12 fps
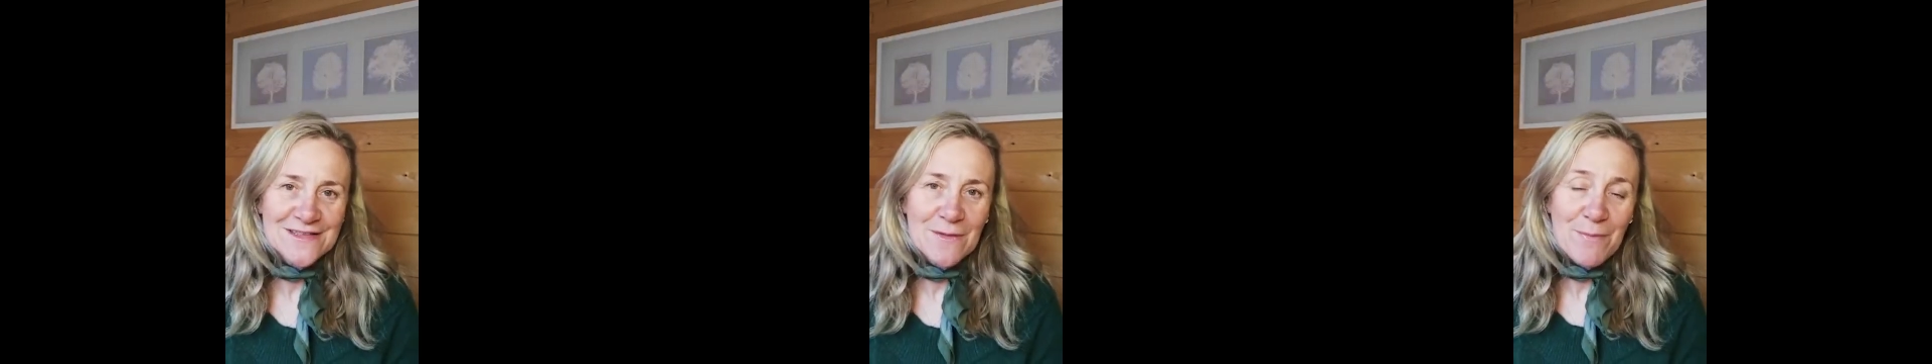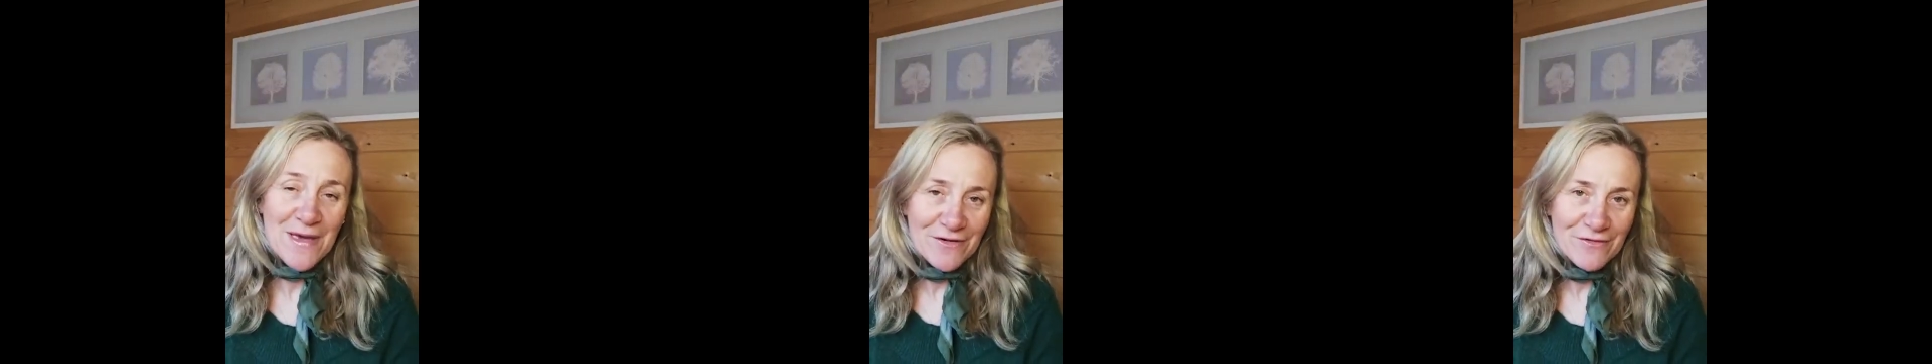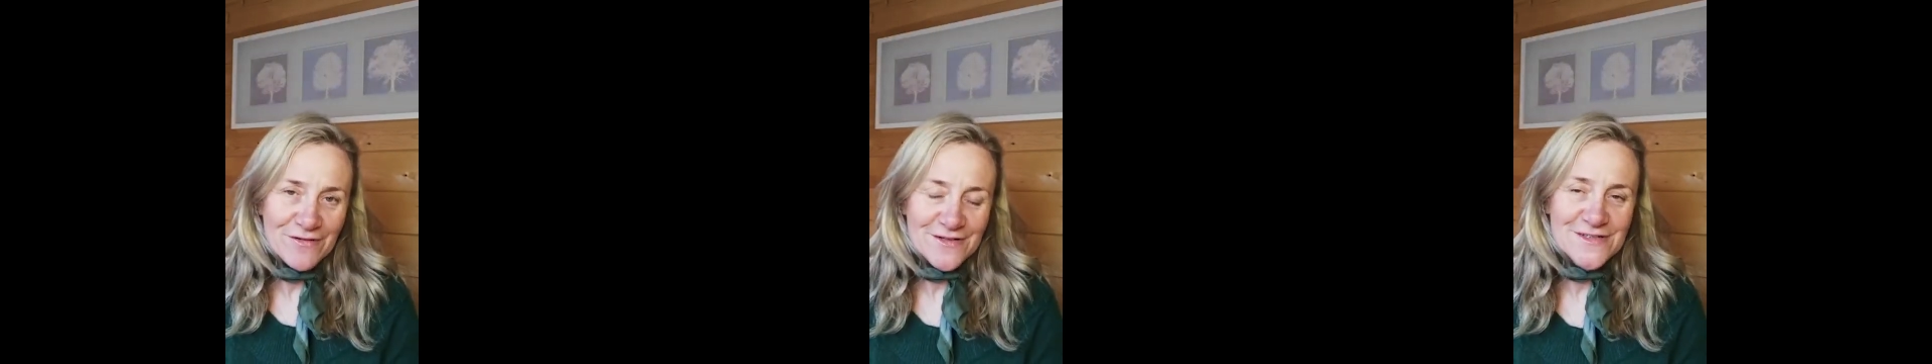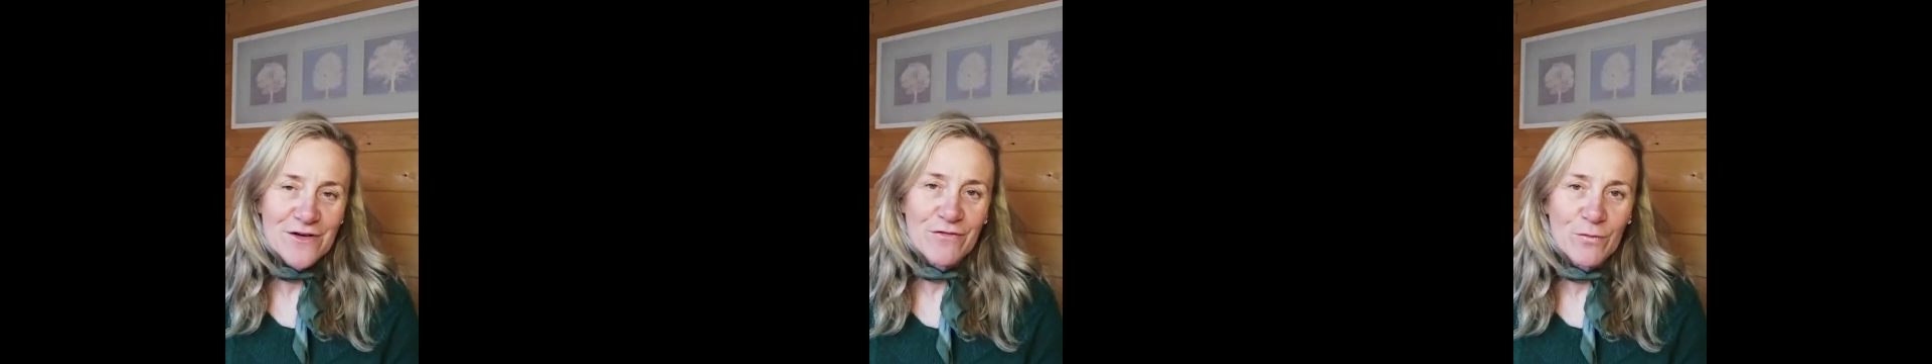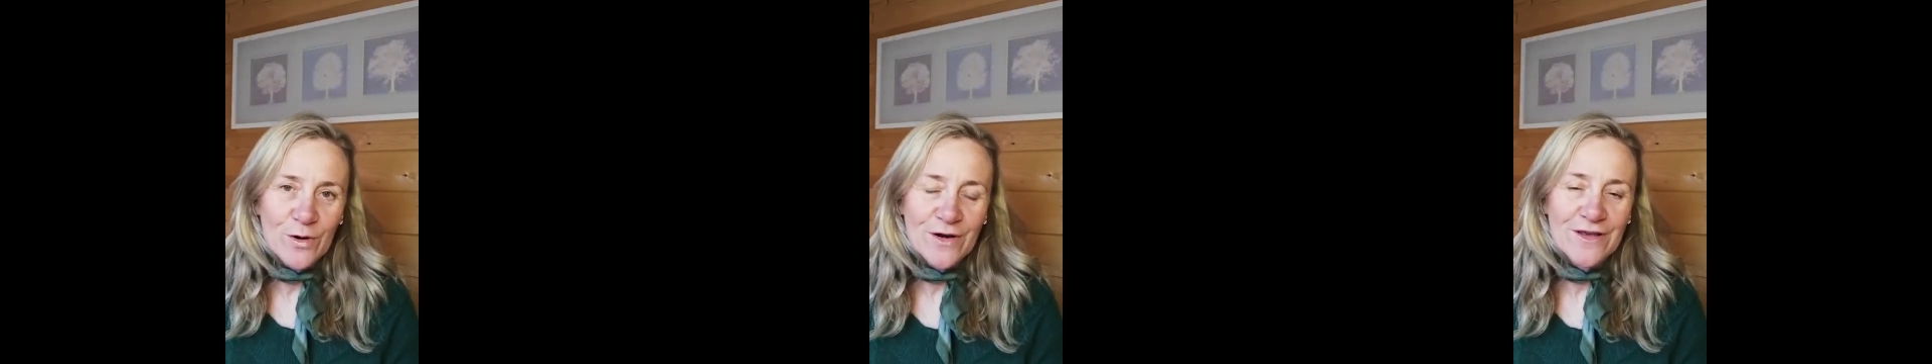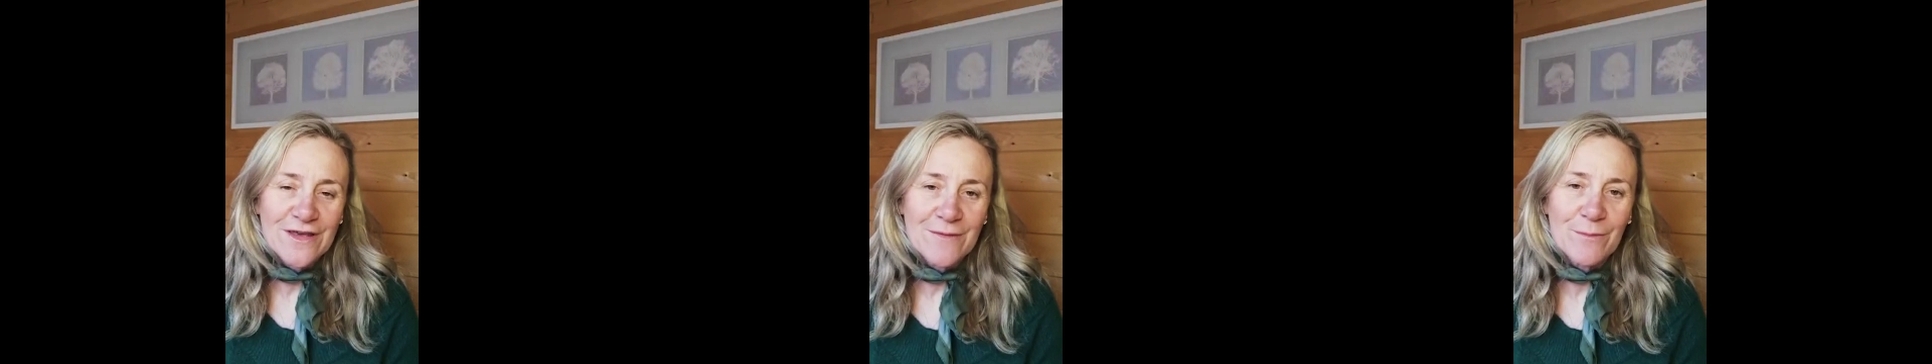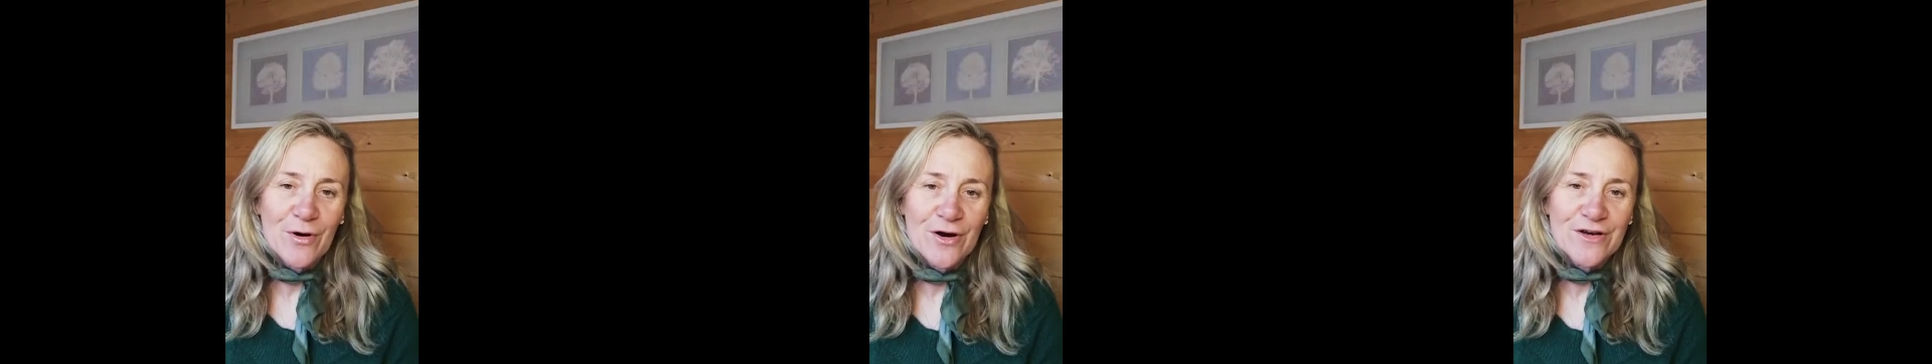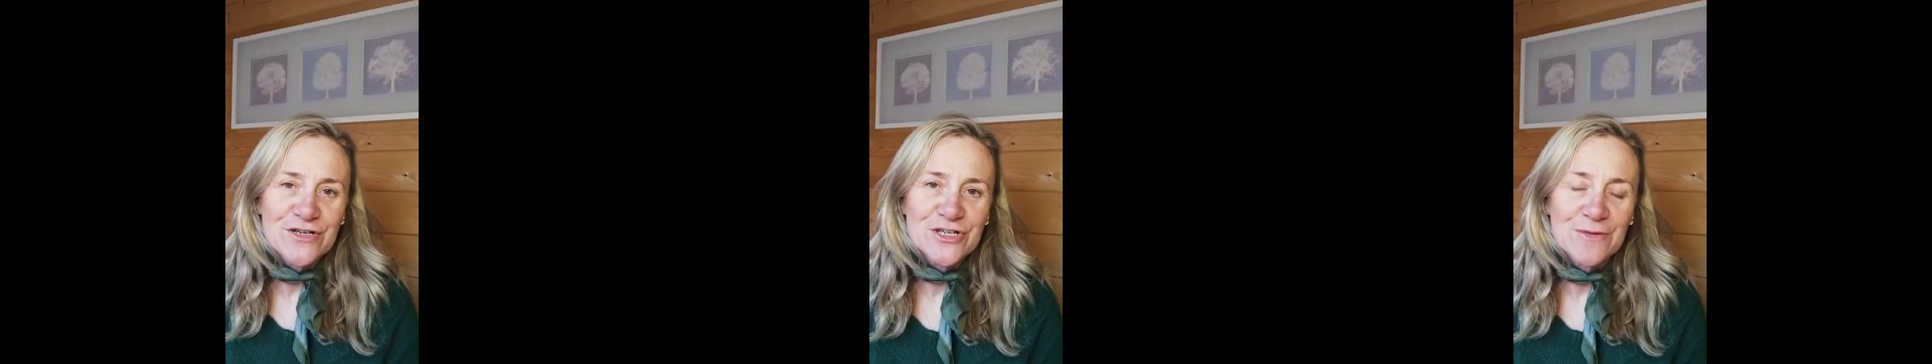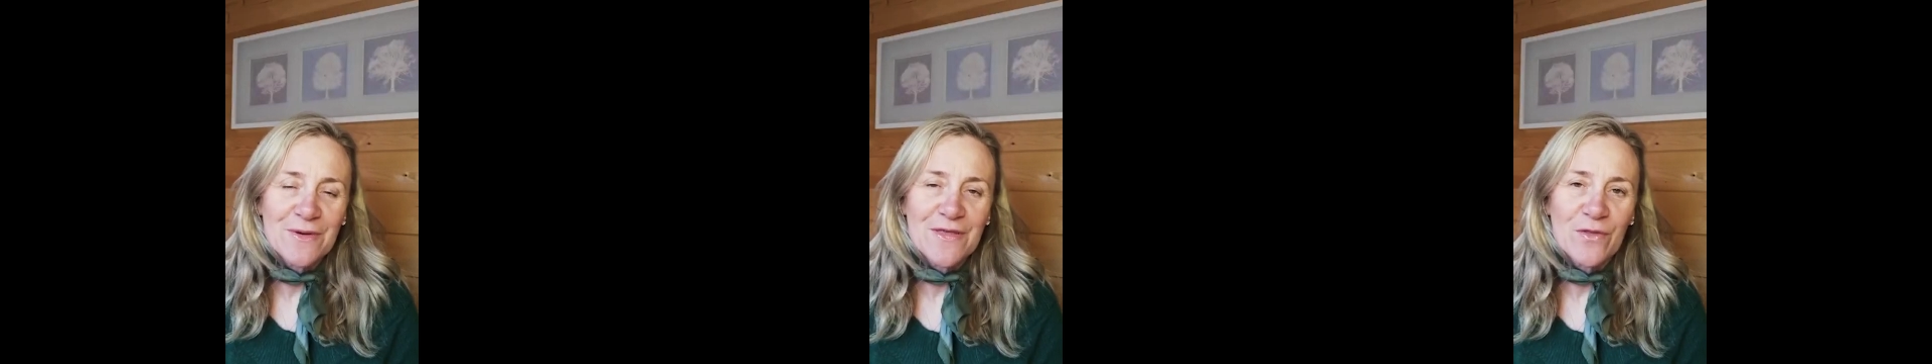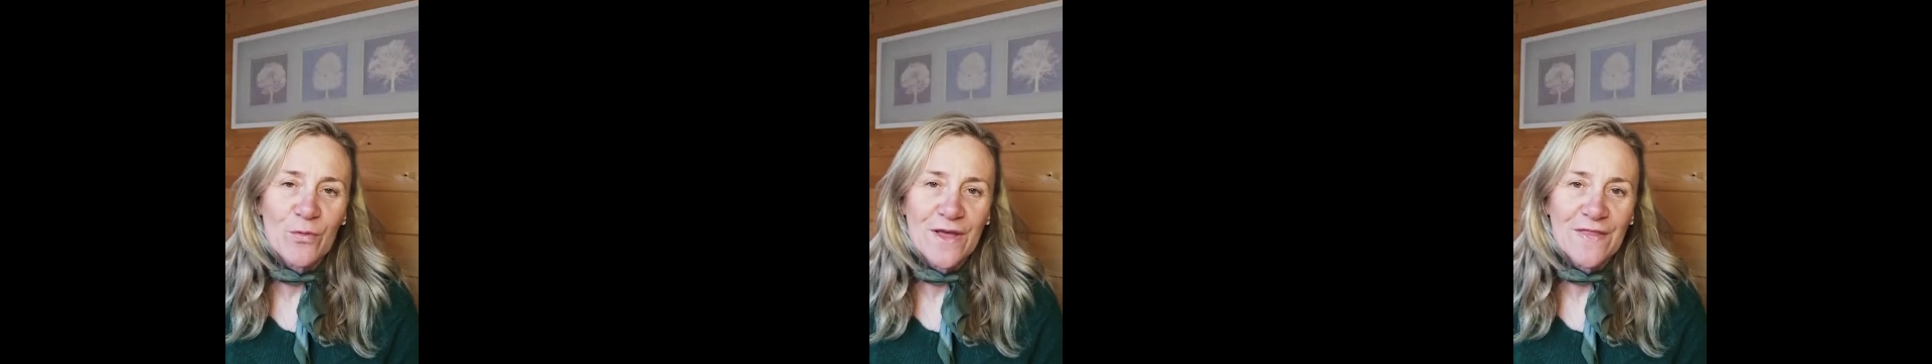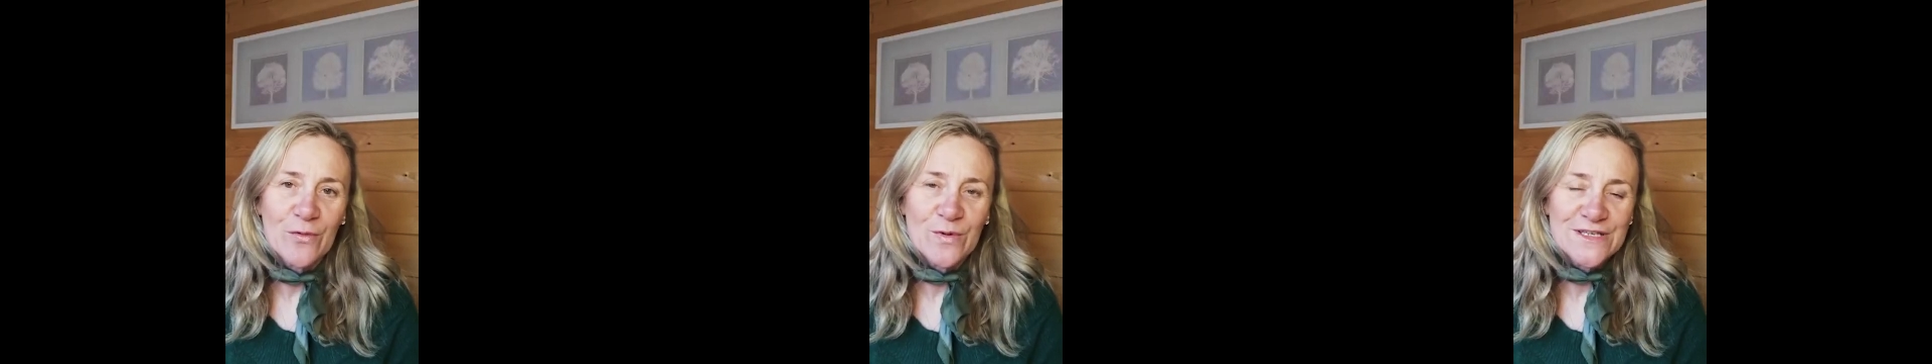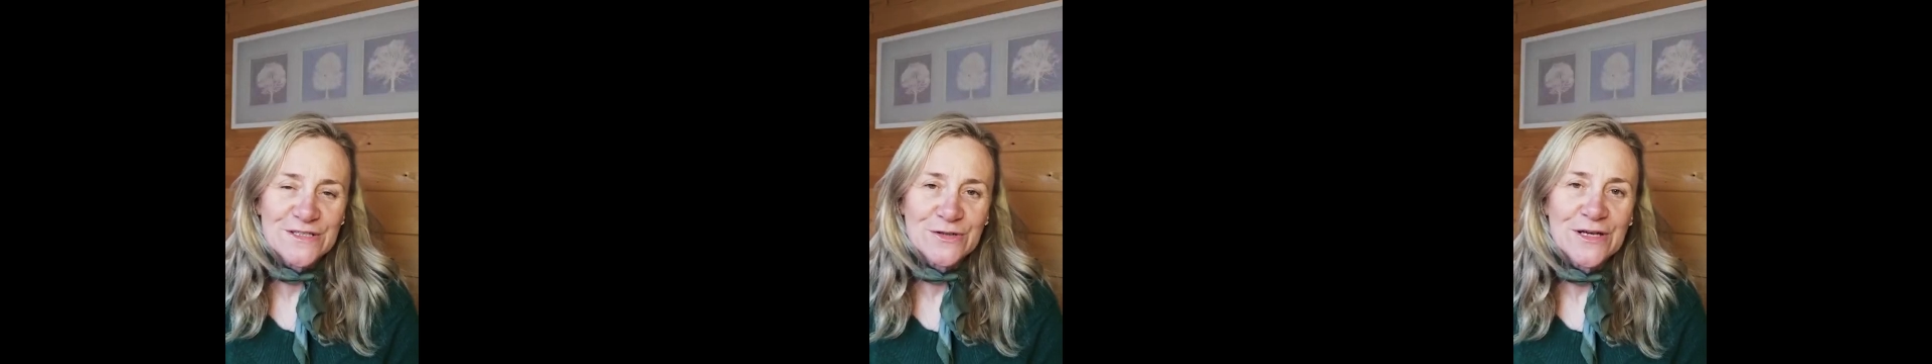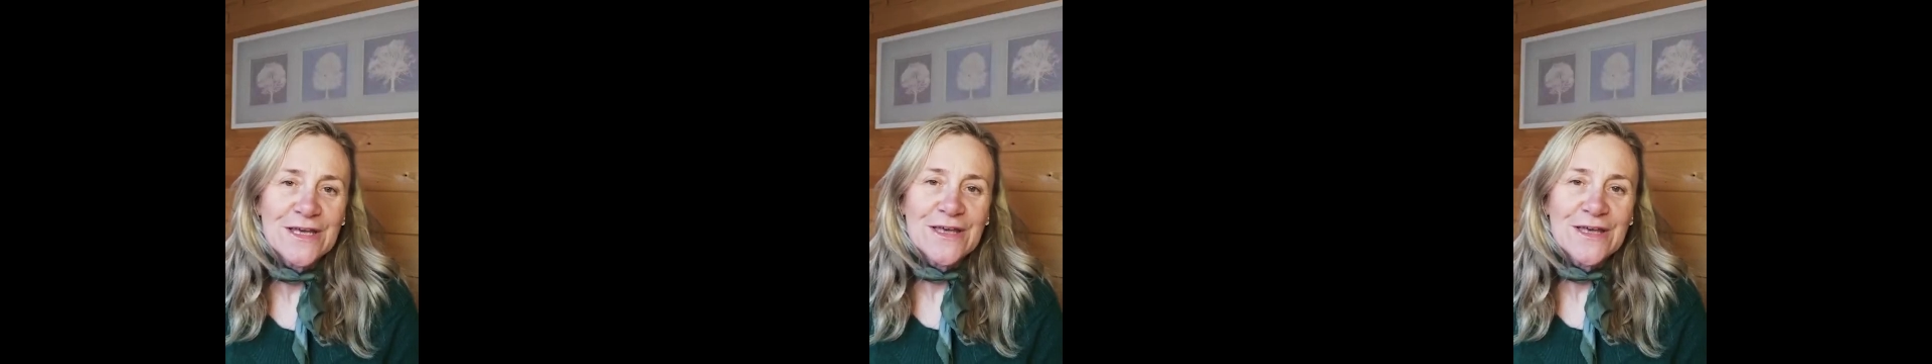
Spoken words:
the benefits of working in partnership in the way that we do.